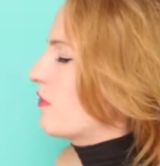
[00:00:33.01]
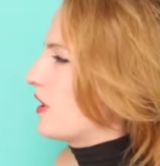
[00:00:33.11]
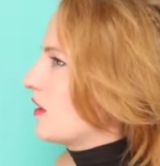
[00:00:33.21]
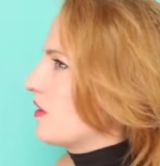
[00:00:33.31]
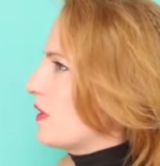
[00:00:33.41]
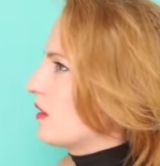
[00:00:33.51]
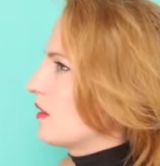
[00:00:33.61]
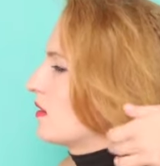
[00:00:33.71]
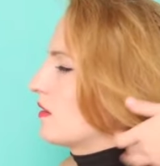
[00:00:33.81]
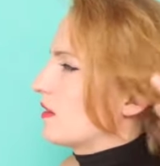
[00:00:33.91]
You want to make
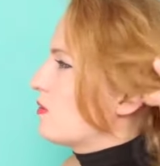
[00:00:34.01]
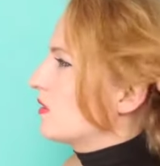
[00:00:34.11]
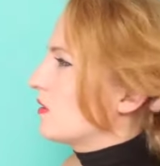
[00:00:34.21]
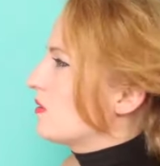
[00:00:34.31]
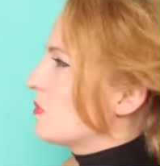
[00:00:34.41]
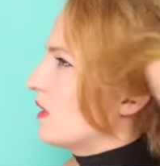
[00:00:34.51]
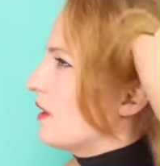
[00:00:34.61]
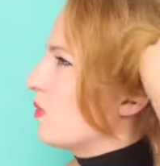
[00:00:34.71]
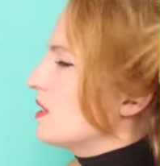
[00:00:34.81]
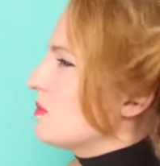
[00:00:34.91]
sure that you apply the